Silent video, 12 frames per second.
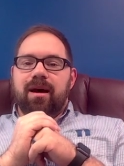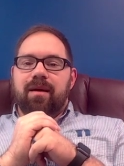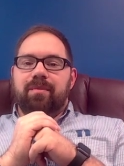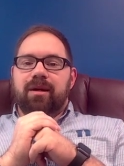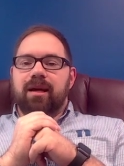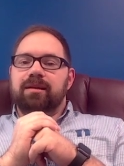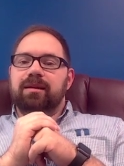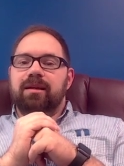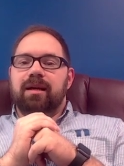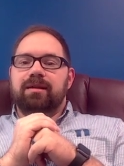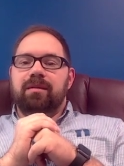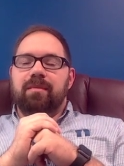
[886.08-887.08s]
because it
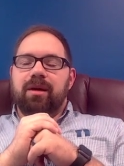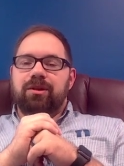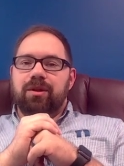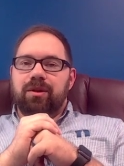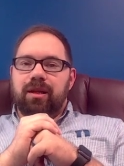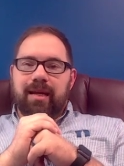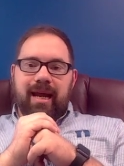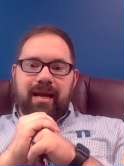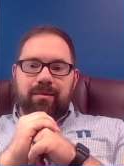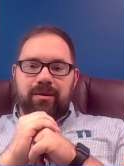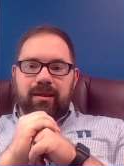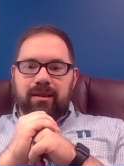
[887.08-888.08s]
doesn't mention the
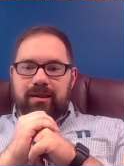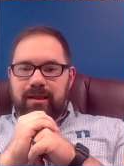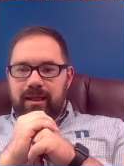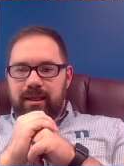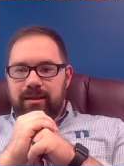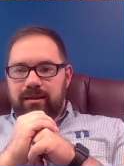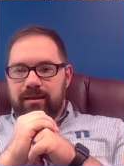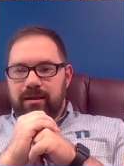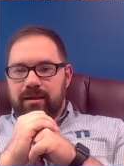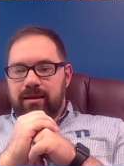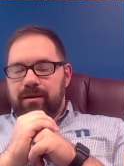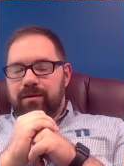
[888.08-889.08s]
names of the cities,
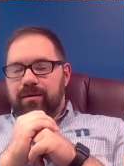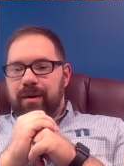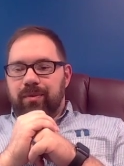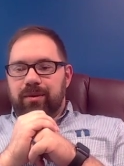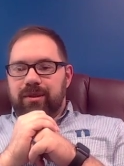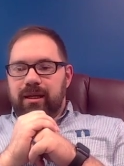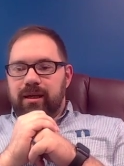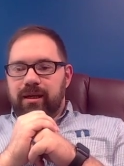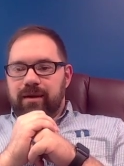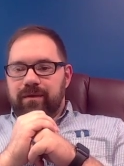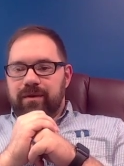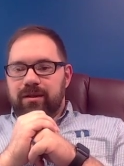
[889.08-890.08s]

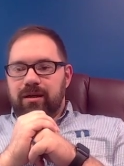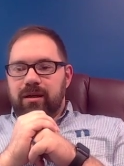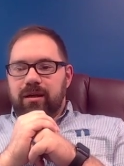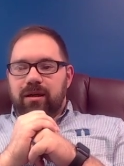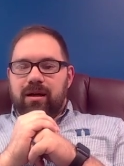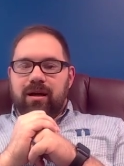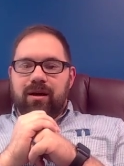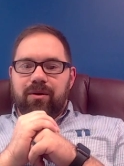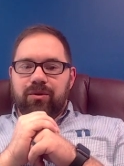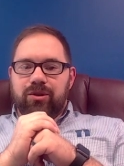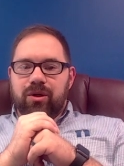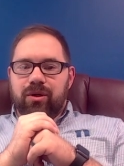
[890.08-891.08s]
representatives
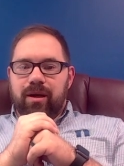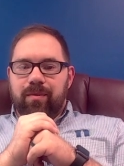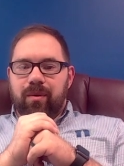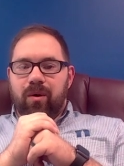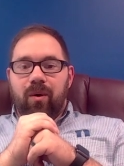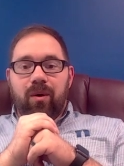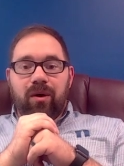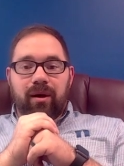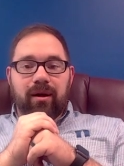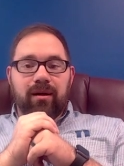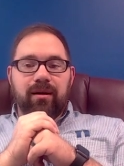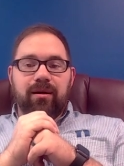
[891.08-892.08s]
who showed up,
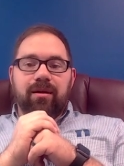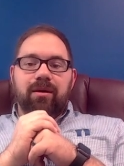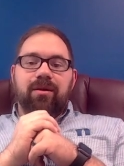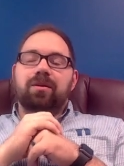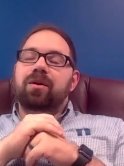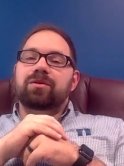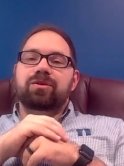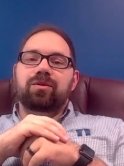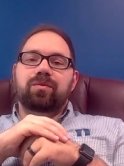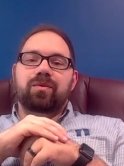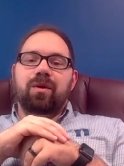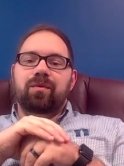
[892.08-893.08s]
or those
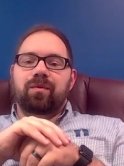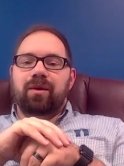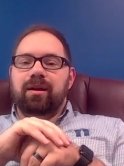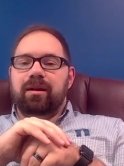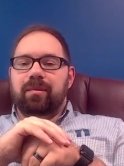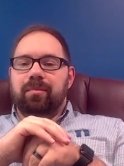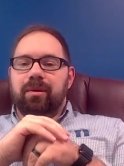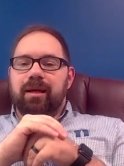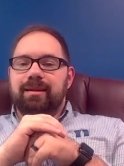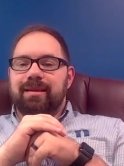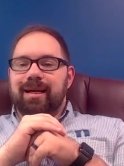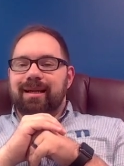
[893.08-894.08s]
who wrote written
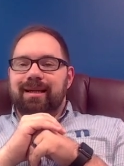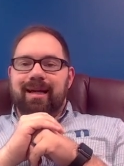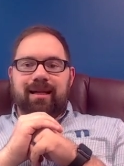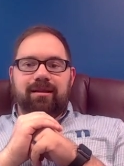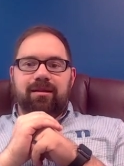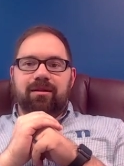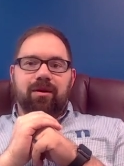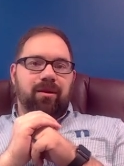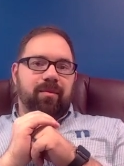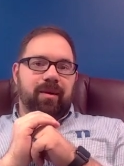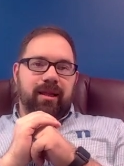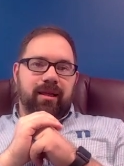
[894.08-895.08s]
complaints against
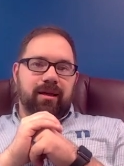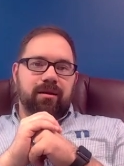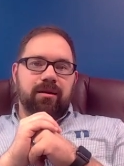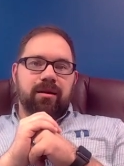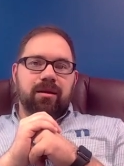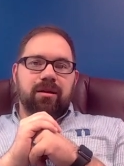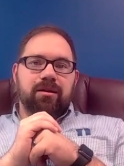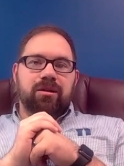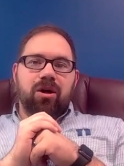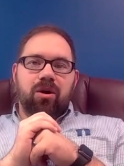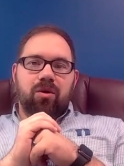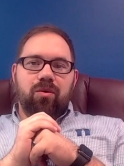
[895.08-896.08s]
Dolabella.
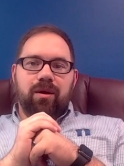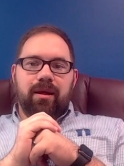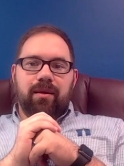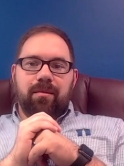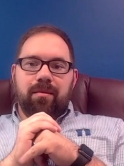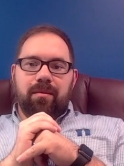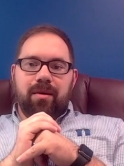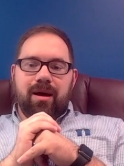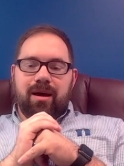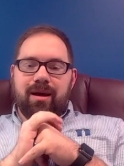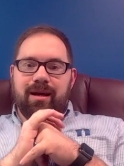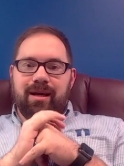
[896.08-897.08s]
So
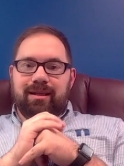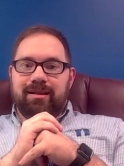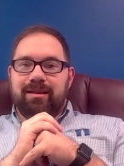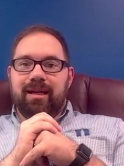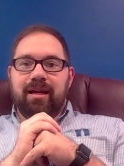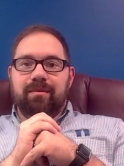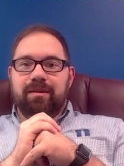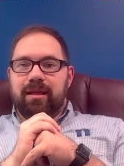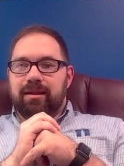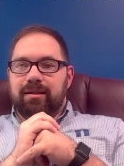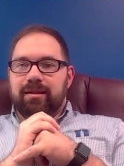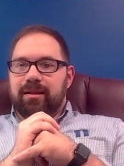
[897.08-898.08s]
it seems that
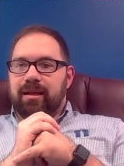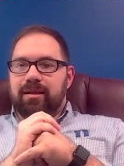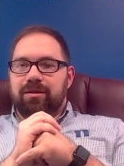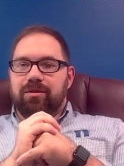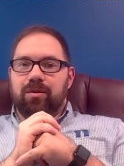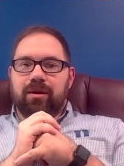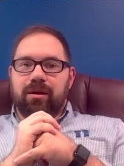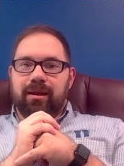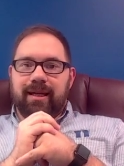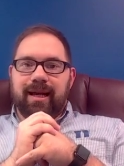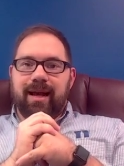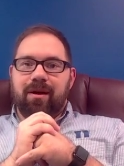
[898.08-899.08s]
this is a historical
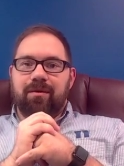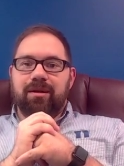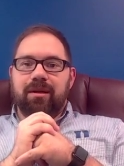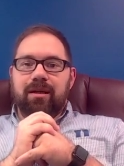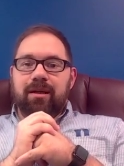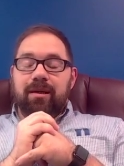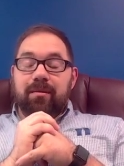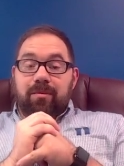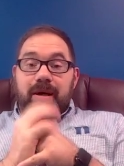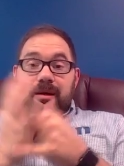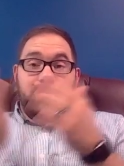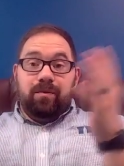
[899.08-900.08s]
account,
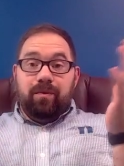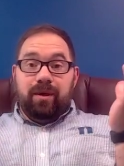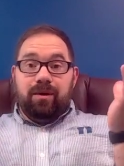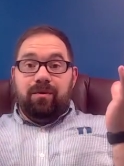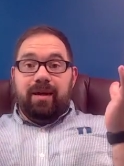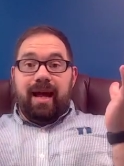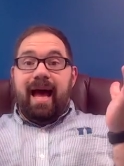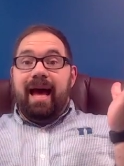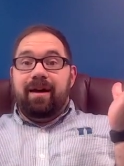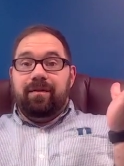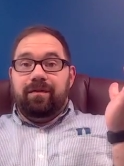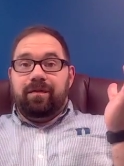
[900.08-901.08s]
but we don't
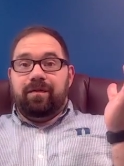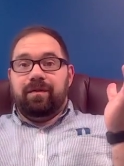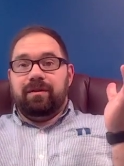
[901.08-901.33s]
have